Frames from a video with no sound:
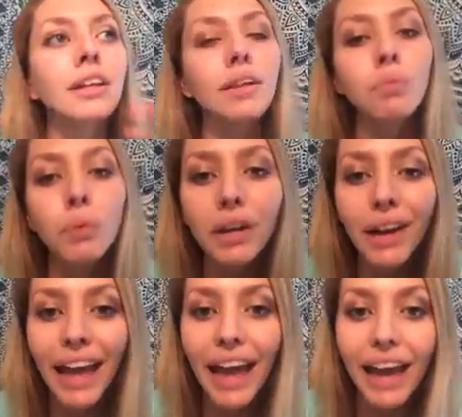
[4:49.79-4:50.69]
then where
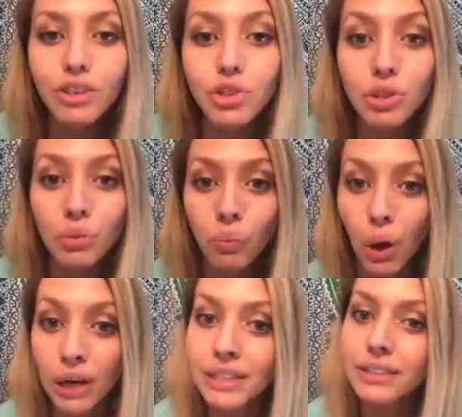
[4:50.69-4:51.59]
I actually
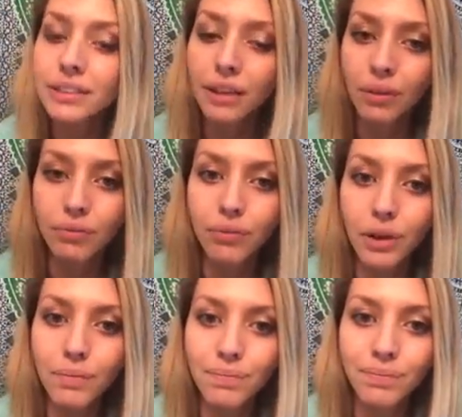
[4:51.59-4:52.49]
want it to come
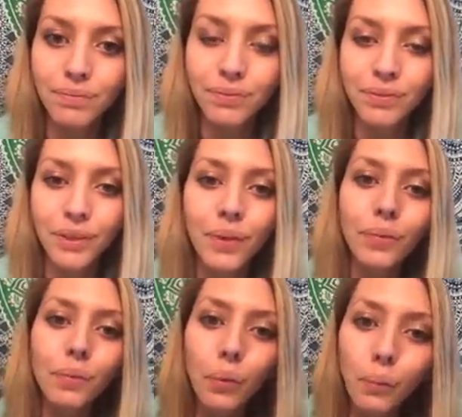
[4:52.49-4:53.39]
from
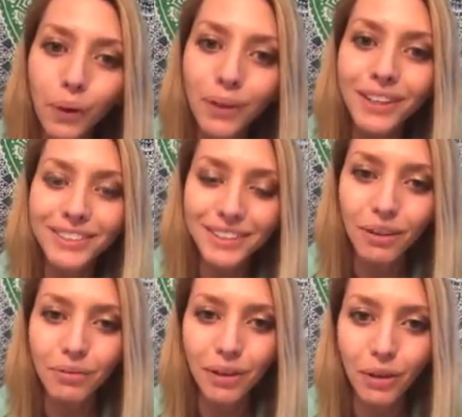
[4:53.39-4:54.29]
will work
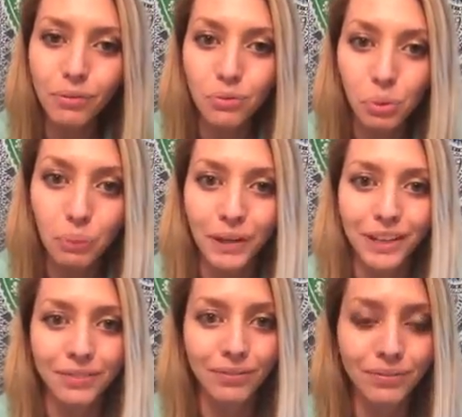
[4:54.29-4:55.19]
itself out for
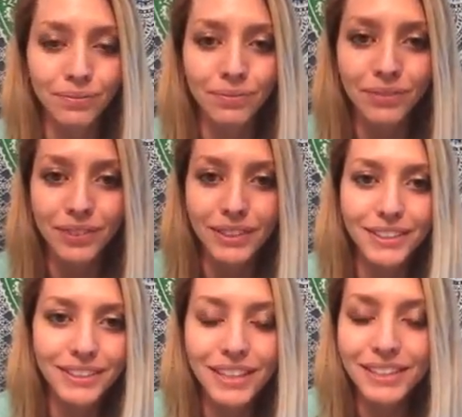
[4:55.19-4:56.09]
me.
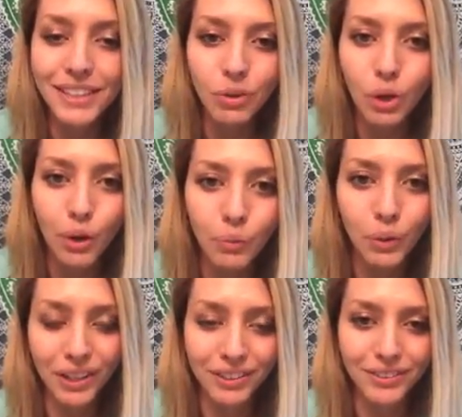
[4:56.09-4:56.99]
Because that's how God
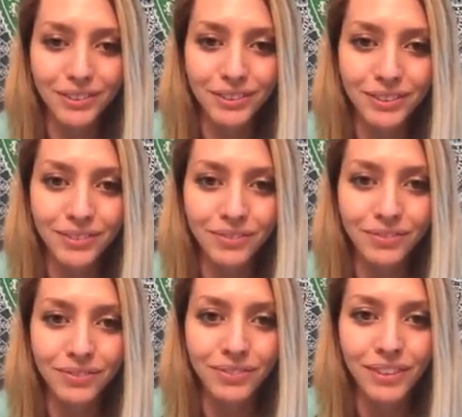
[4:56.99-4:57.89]
works.
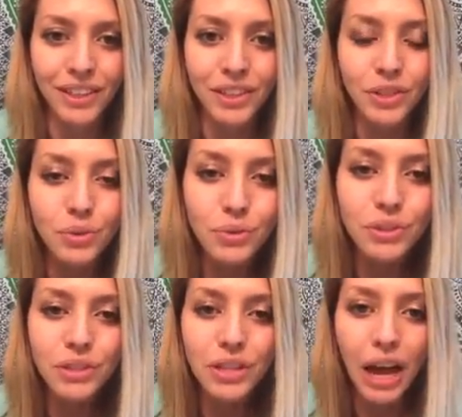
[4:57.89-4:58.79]
You
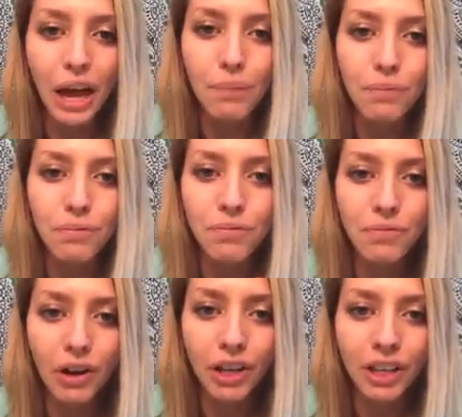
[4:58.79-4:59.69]
stop
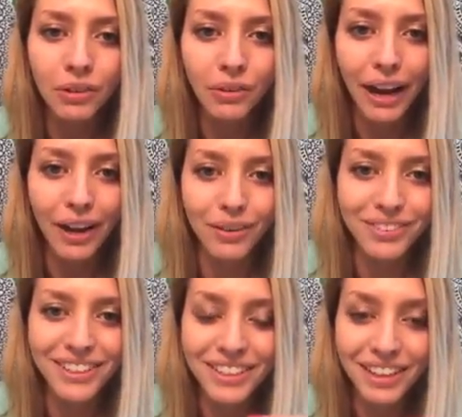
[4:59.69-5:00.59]
fucking
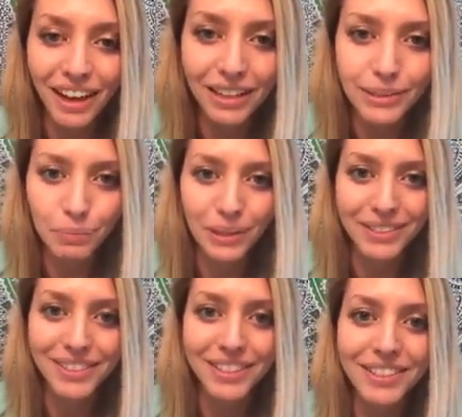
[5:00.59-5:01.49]
around in God's
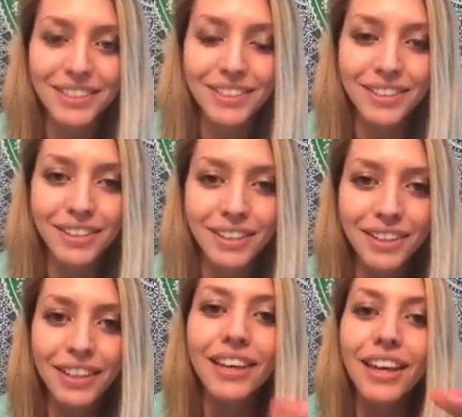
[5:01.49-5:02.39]
business.
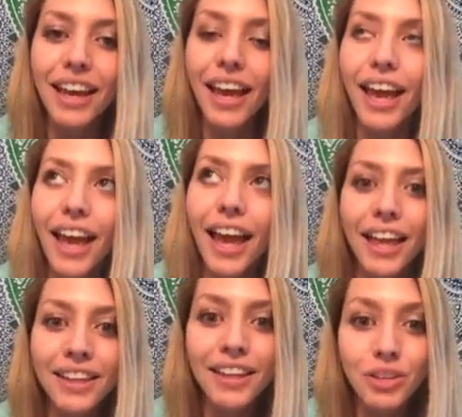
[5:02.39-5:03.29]

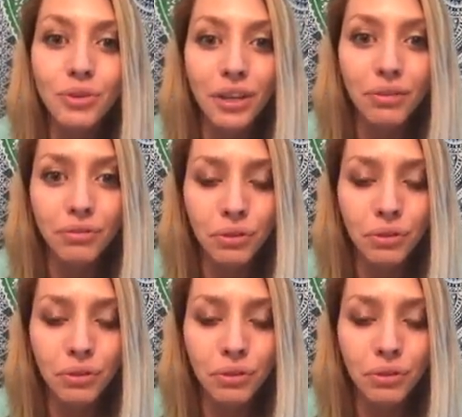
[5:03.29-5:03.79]
And then you give